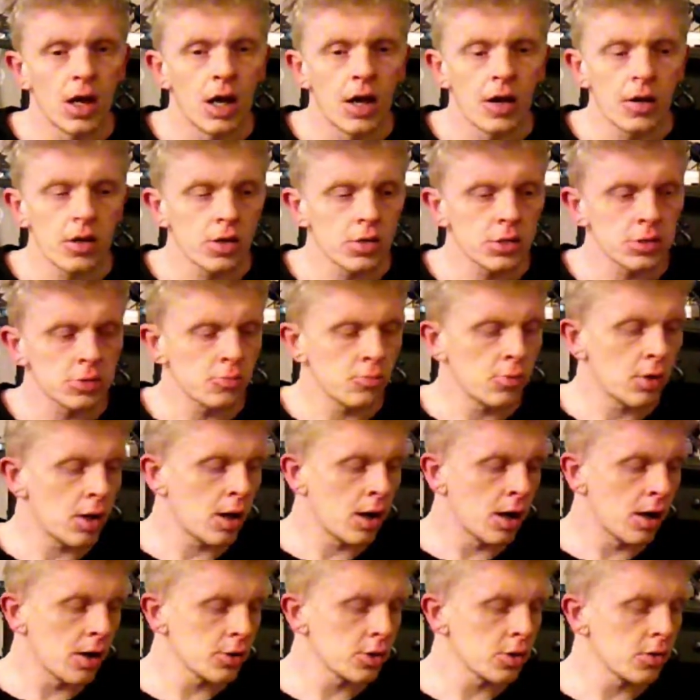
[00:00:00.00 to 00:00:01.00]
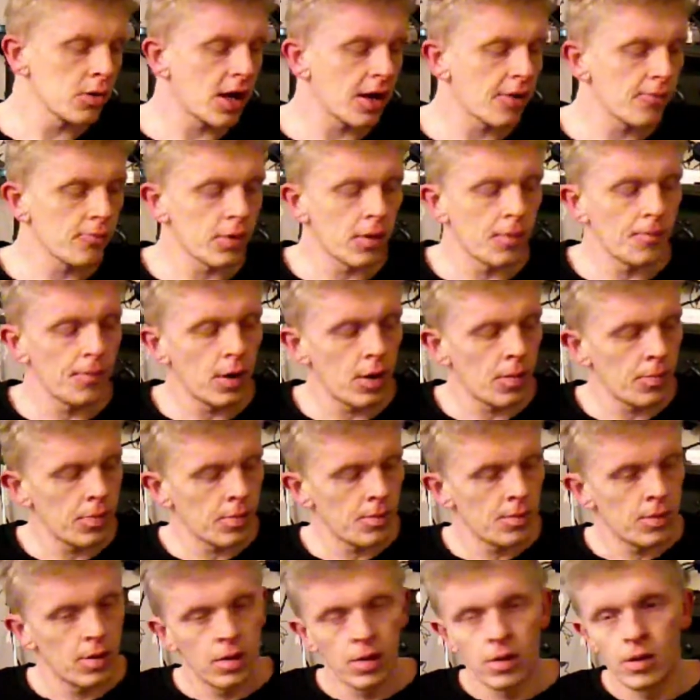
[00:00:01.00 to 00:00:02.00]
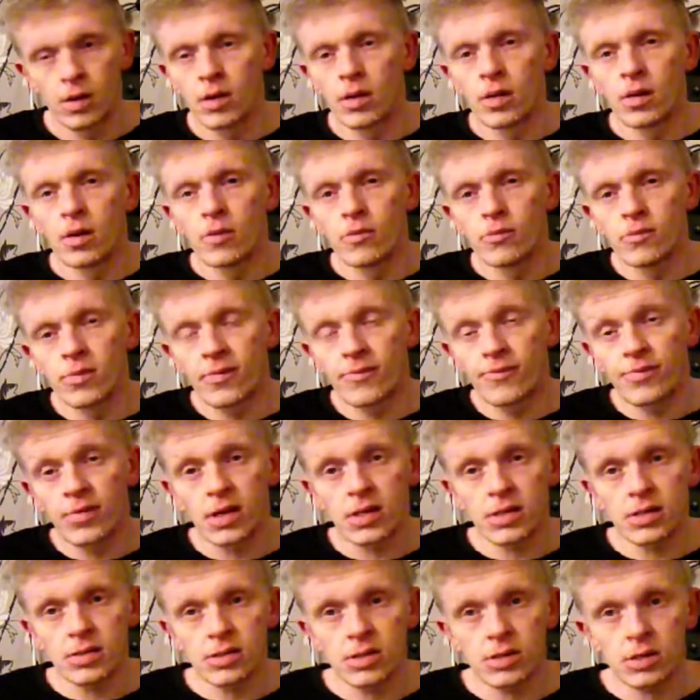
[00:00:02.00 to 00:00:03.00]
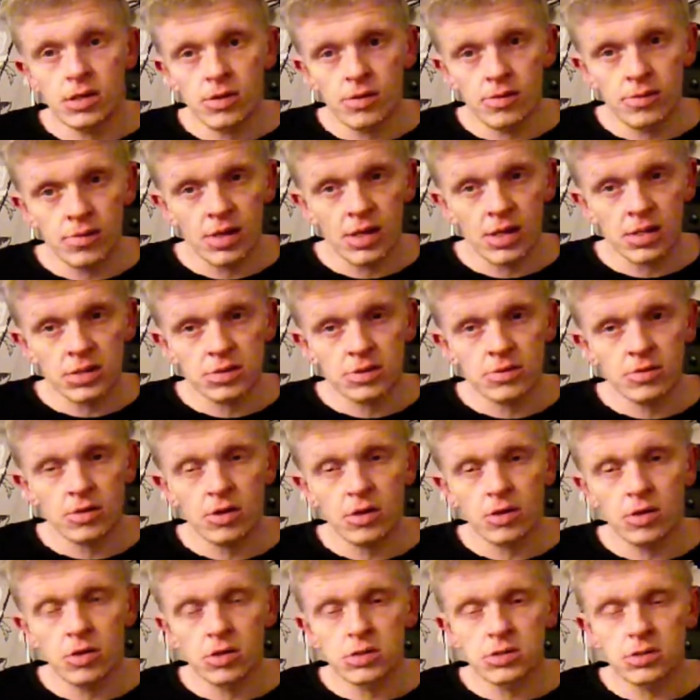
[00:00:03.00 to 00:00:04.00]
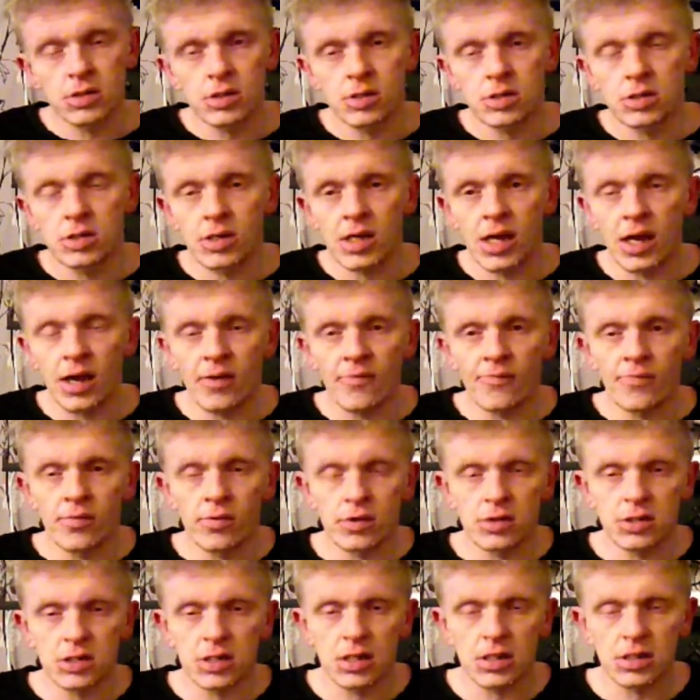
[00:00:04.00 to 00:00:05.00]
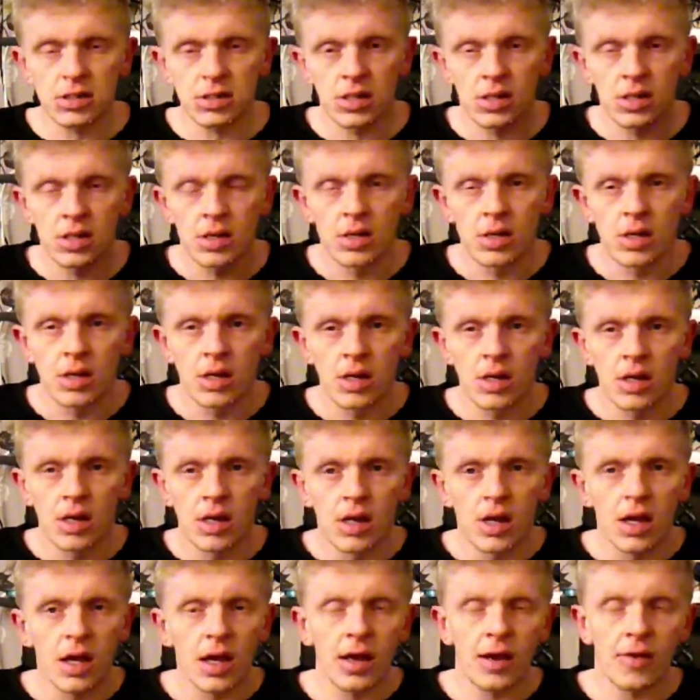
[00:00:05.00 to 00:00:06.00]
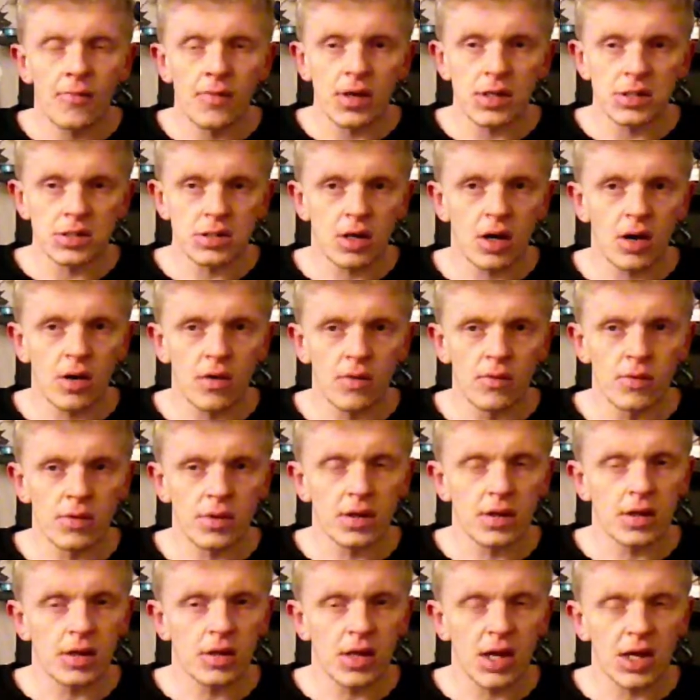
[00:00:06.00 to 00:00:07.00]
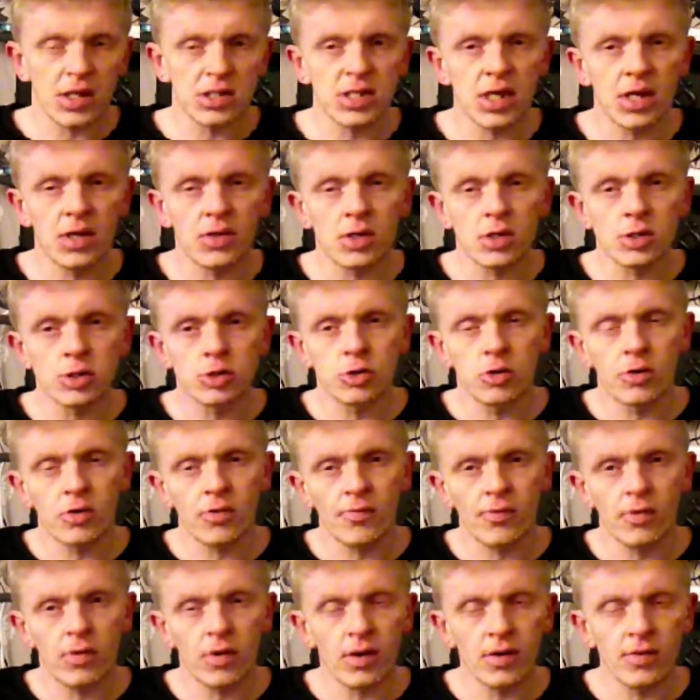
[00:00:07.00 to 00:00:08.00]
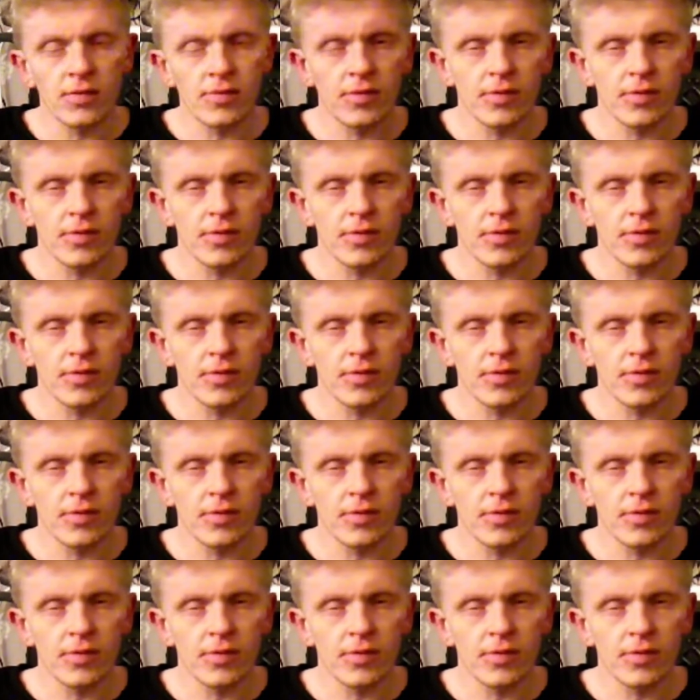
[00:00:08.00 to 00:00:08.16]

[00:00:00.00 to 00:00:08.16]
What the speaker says: Because I do have one problem with this, because to get the footage when it's cold, you have to stay in the truck for like